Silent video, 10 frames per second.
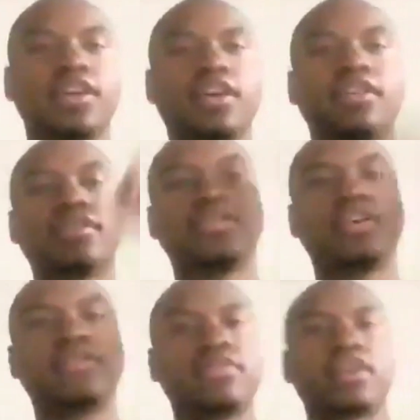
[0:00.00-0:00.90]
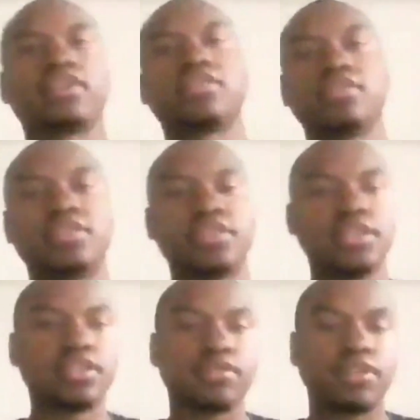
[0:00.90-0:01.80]
at or whatever, like the
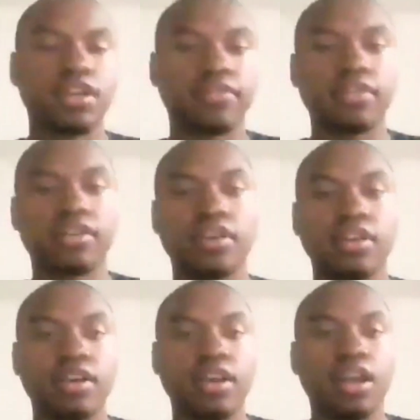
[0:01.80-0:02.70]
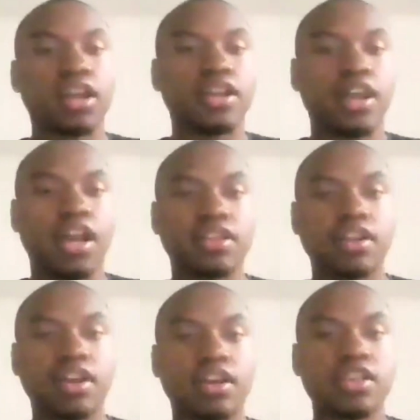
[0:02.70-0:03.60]
seats or whatever. And then after
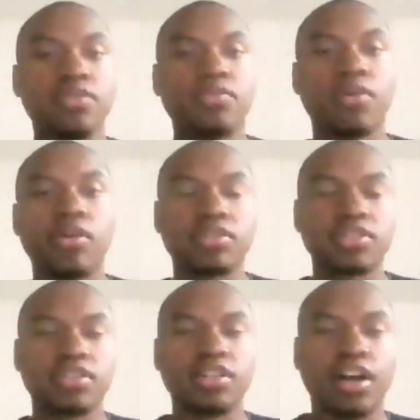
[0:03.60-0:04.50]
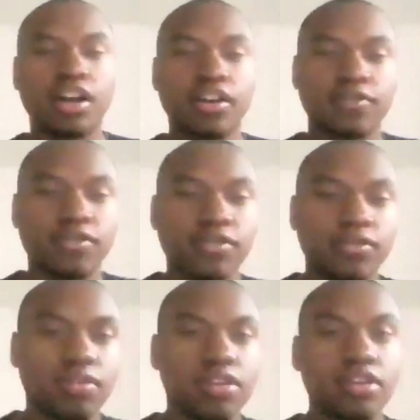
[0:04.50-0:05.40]
that, he walked to the locker
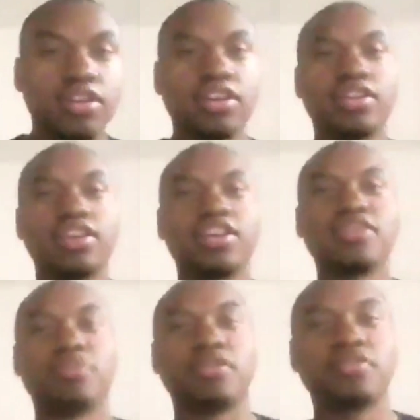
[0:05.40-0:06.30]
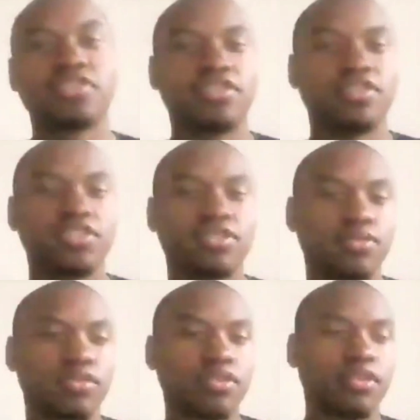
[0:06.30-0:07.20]
room. Then he posted on his
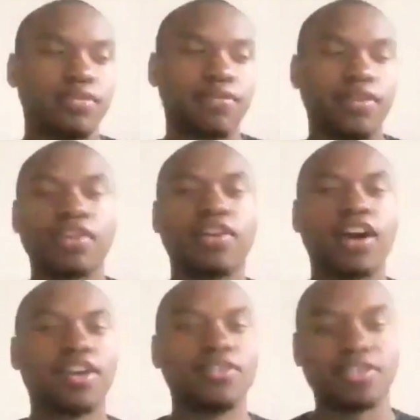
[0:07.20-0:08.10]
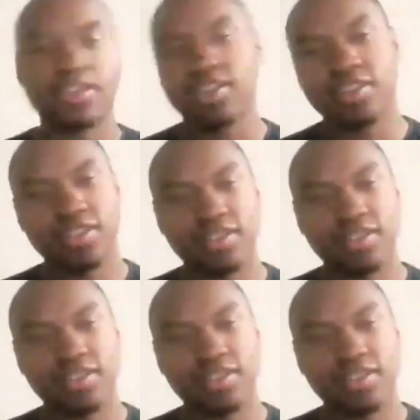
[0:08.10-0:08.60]
Twitter, "Fuck Ohio State."